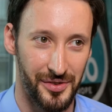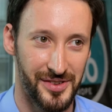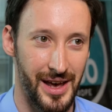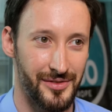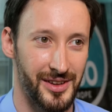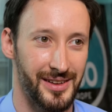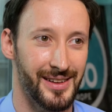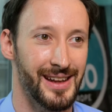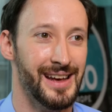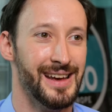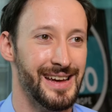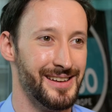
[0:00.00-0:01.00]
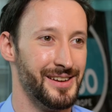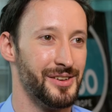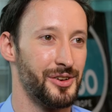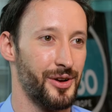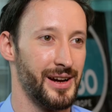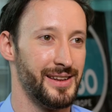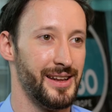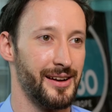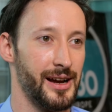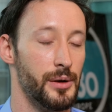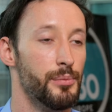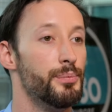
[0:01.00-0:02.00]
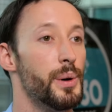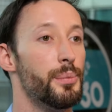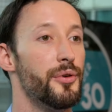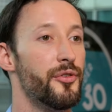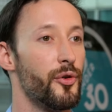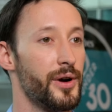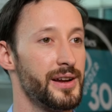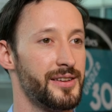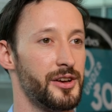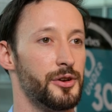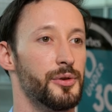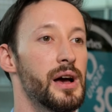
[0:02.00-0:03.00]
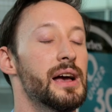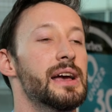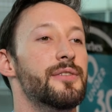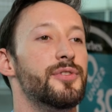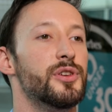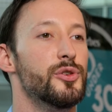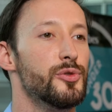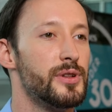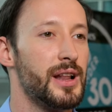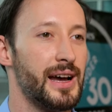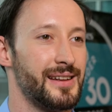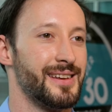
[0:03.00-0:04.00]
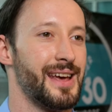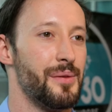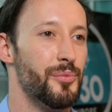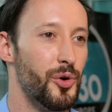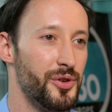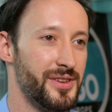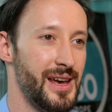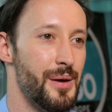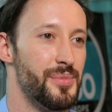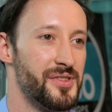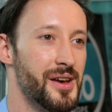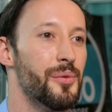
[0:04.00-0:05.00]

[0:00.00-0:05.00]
of seven hidden criteria. But before I do, if you'd like to get more tips